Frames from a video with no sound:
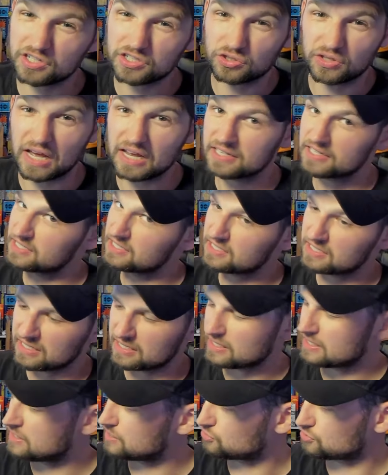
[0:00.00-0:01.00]
So that's
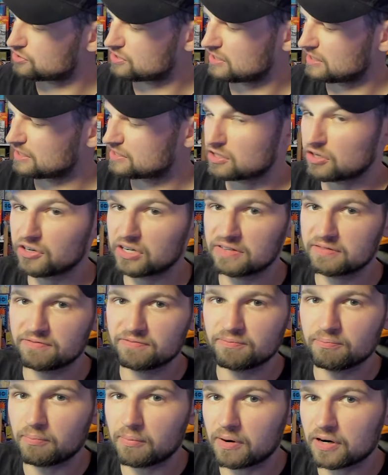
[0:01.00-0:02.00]
interesting. It's already
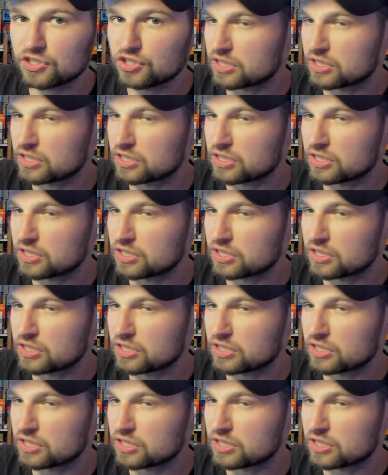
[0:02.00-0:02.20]
much